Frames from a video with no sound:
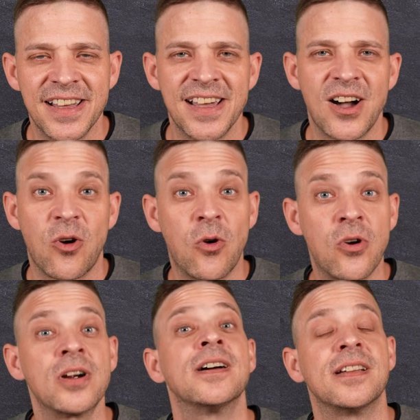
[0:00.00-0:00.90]

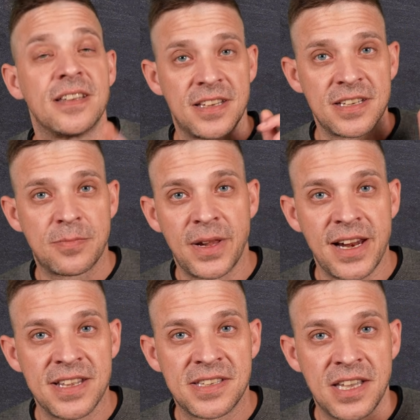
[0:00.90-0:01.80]
or this
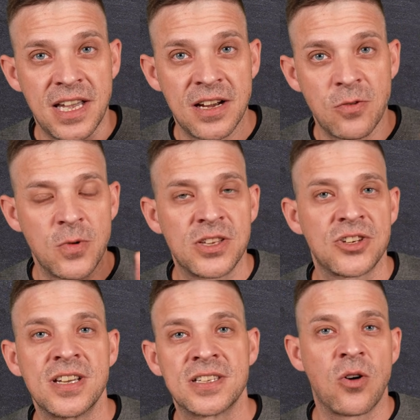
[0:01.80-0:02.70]
playlist here, which
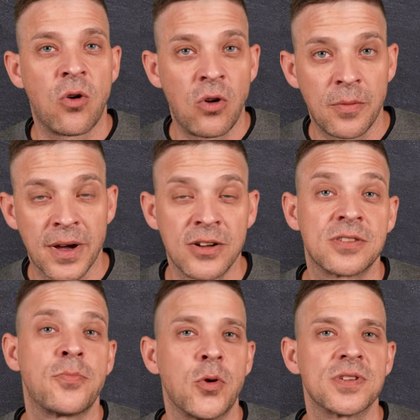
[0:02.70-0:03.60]
is all
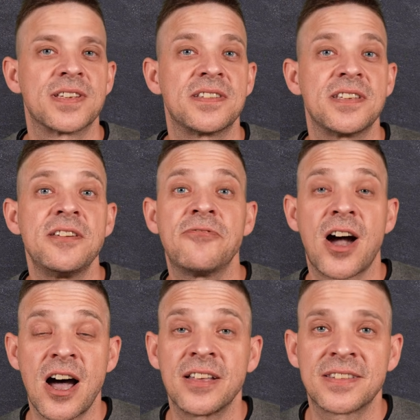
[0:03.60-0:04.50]
about possessive
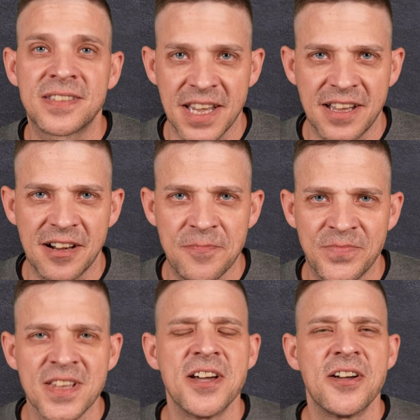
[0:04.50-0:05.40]
article.
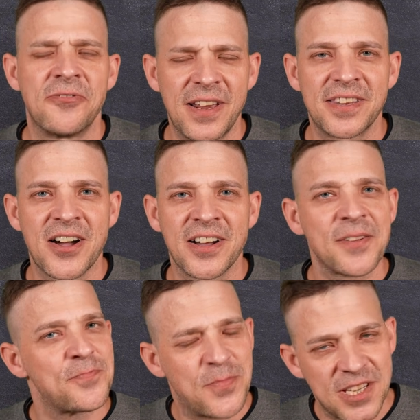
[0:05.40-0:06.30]
Vielen
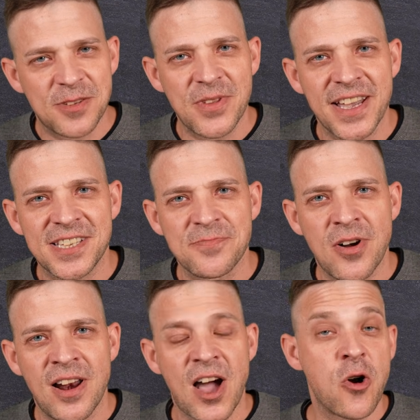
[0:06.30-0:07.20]
Dank, bis zum nächsten
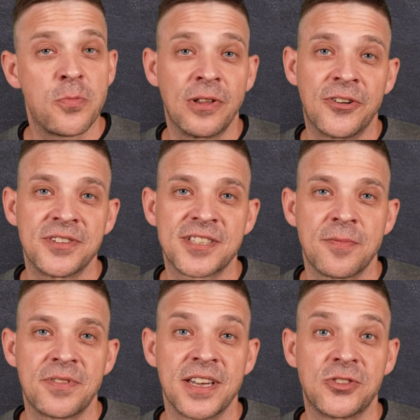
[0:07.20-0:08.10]
Mal. I hope you learned
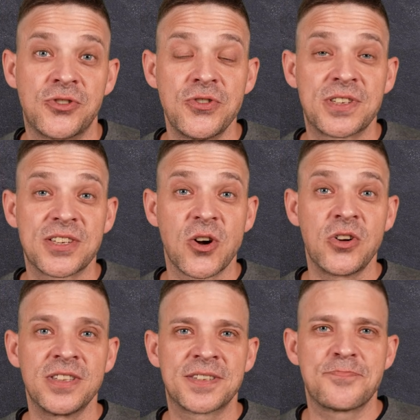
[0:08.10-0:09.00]
something. Tschüss
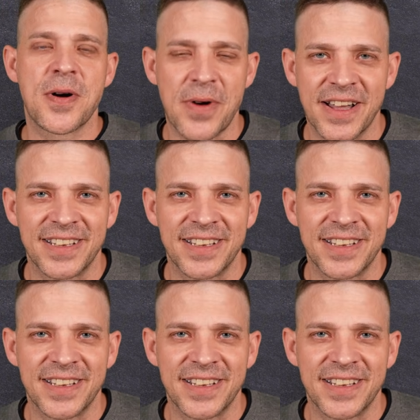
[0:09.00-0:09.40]
und bye bye.